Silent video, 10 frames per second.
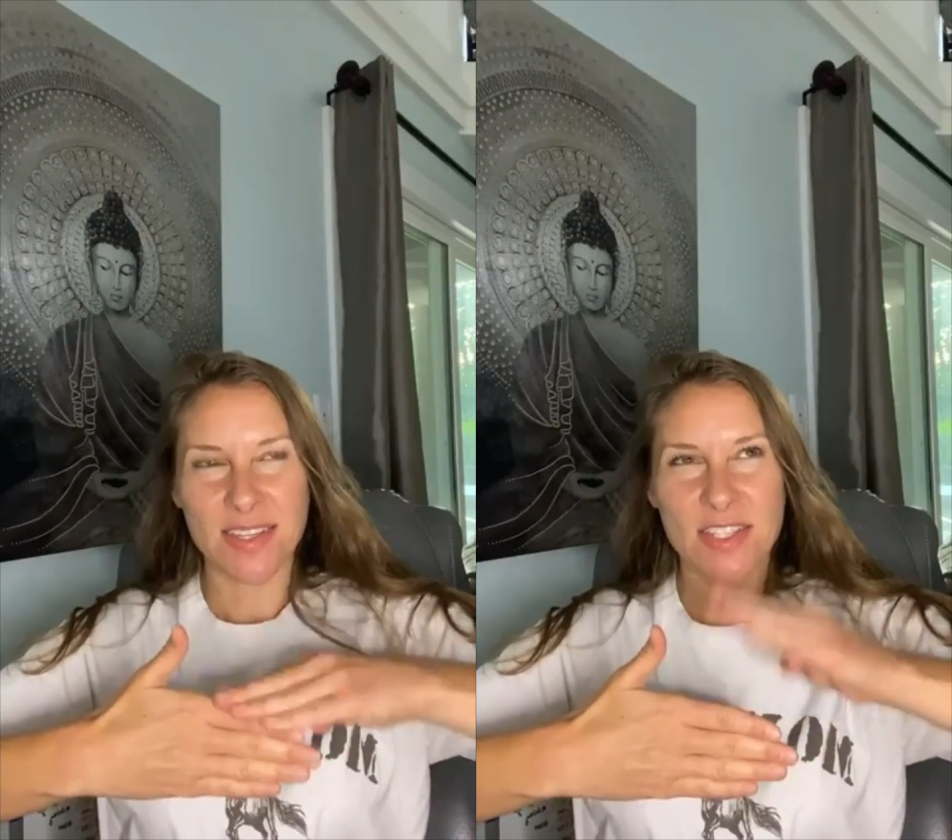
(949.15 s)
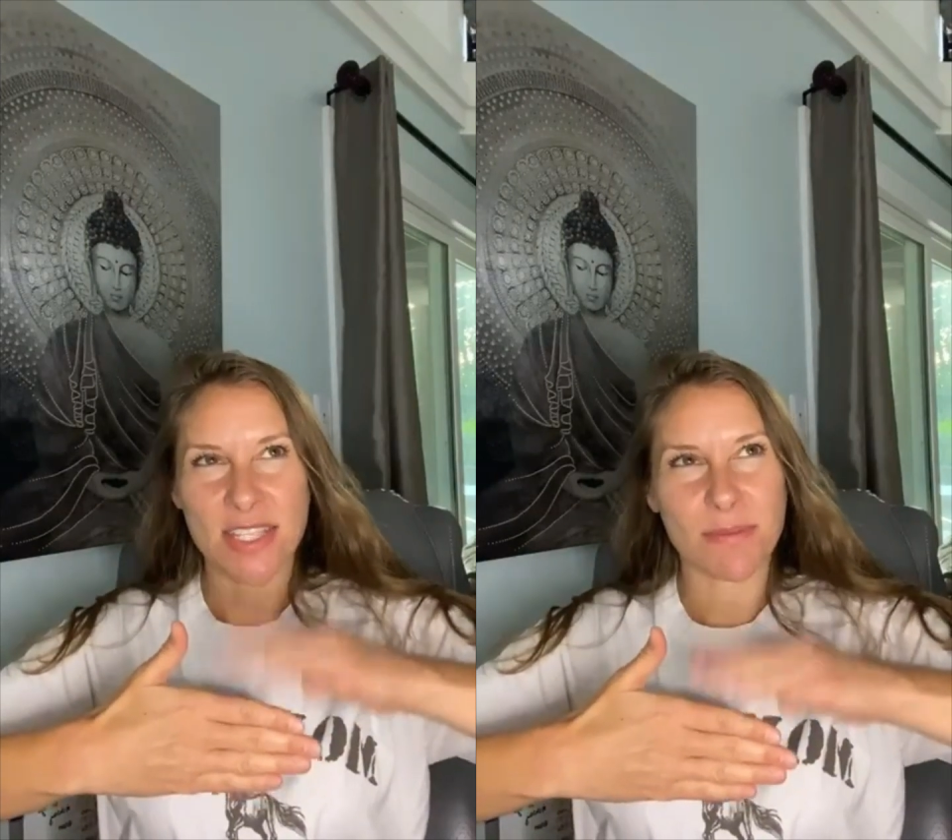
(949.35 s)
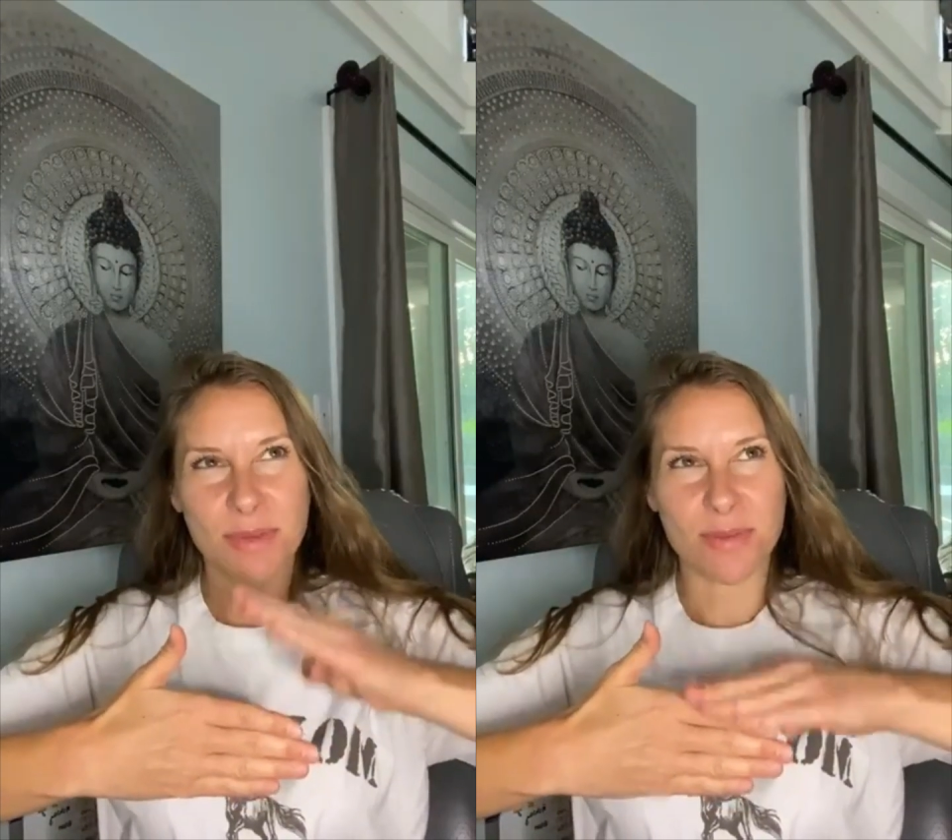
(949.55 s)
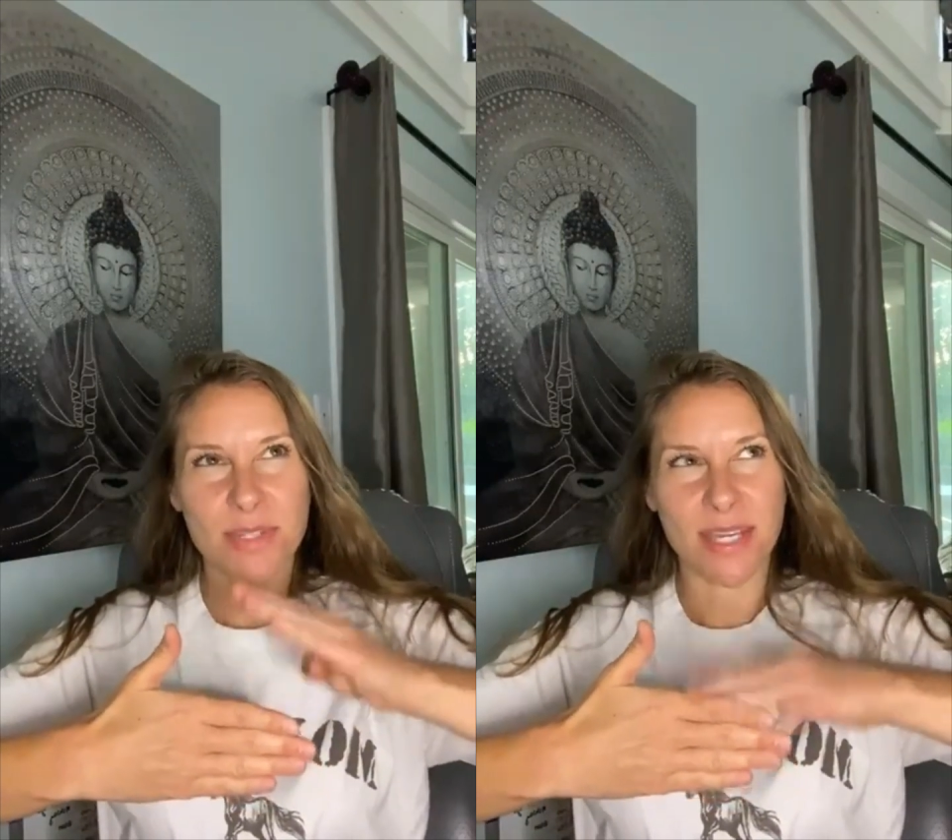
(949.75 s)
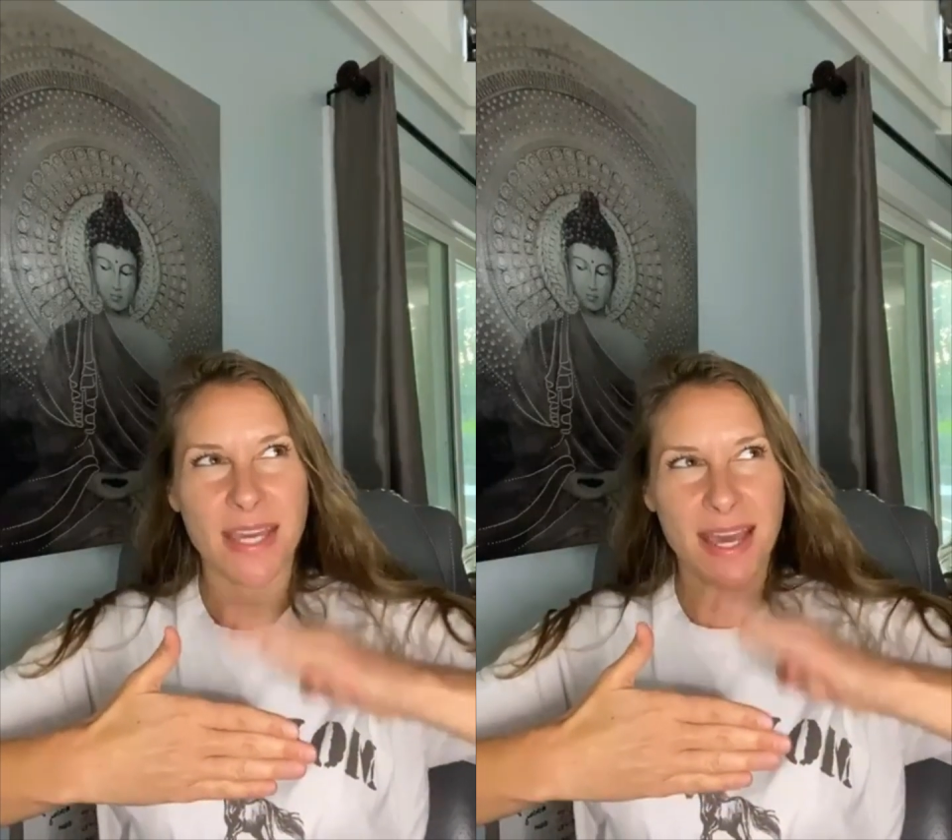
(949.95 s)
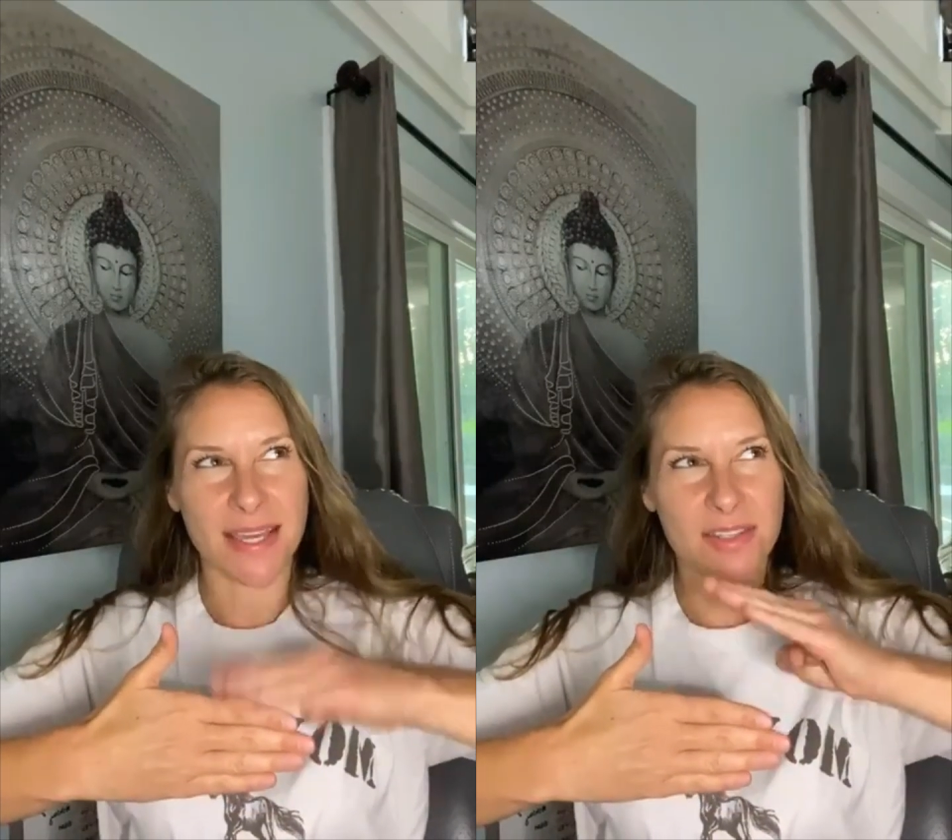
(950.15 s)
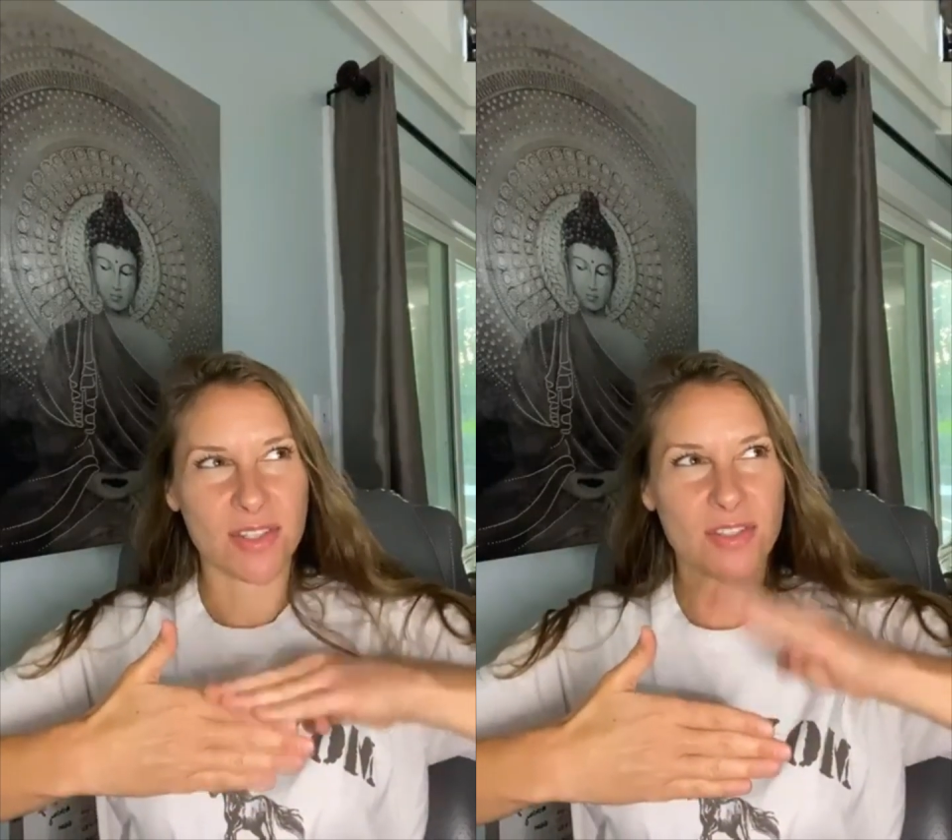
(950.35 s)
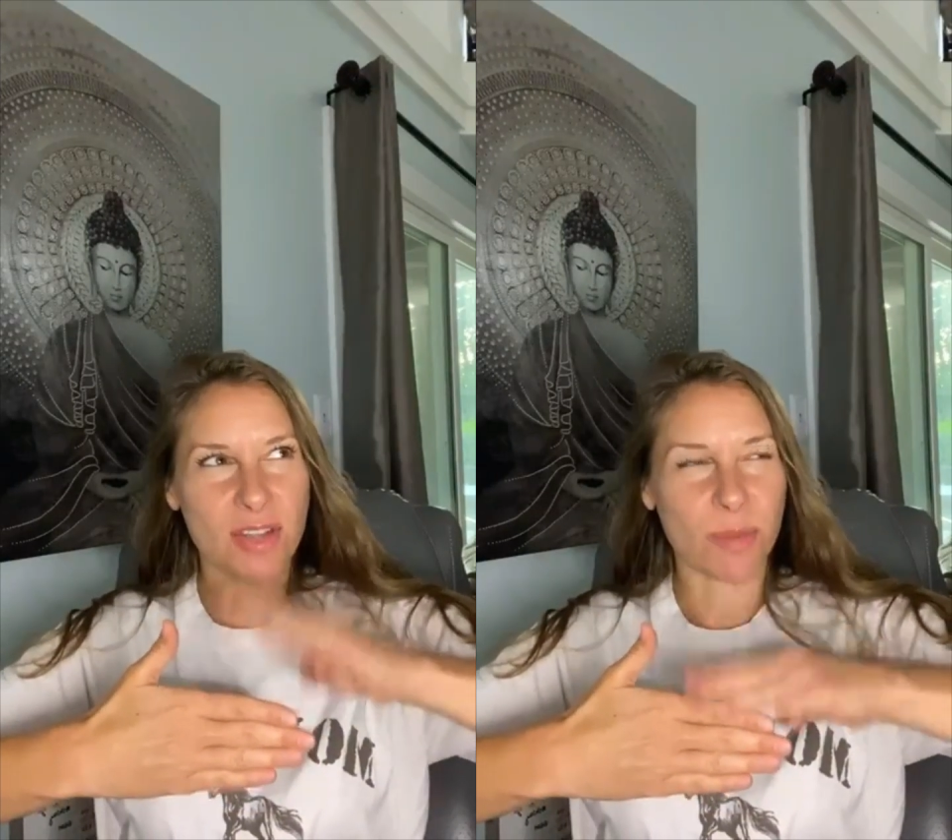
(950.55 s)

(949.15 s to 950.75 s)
You see music as